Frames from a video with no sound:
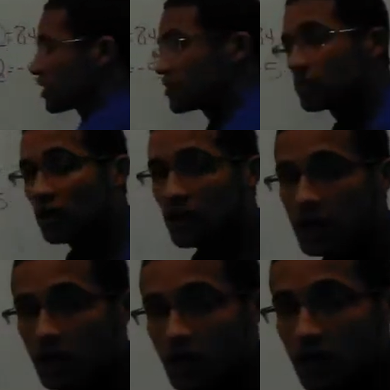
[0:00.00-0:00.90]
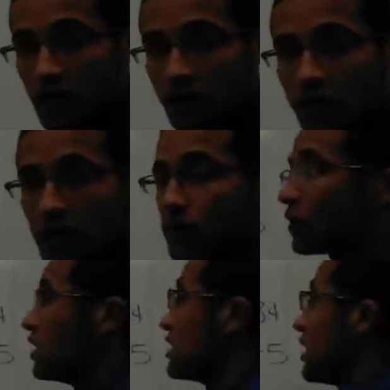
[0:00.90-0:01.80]
bar. Because we're going to
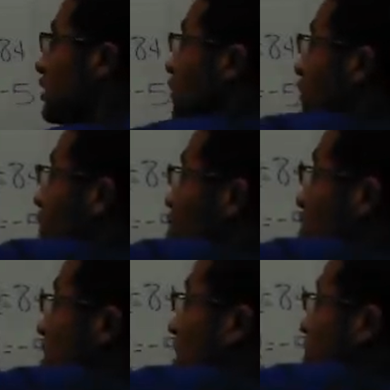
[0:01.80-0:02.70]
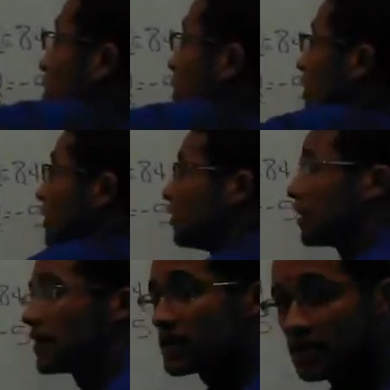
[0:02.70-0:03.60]
take the first number
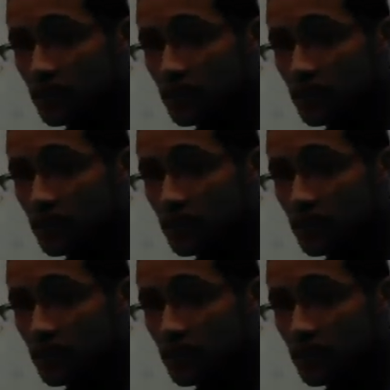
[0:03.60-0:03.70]
that's in the